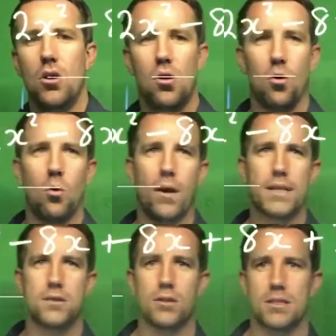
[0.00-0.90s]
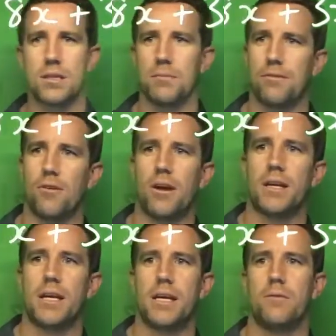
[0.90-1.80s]
Always look at
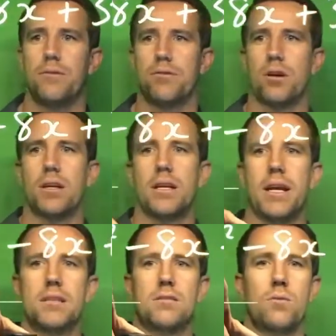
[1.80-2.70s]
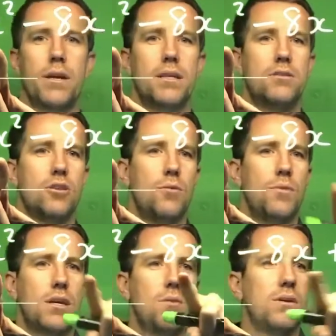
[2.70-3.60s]
simplifying here. We've got an x squared term
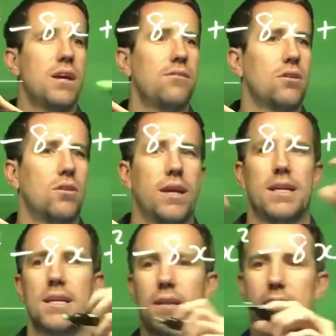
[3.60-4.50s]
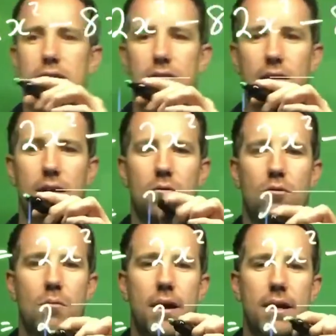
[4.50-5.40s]
here. We haven't got any others, so that will
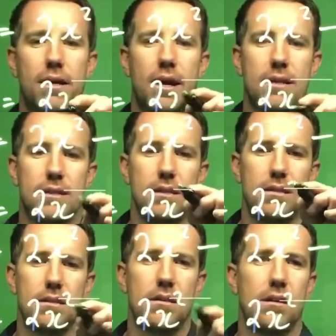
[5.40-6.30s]
remain as is.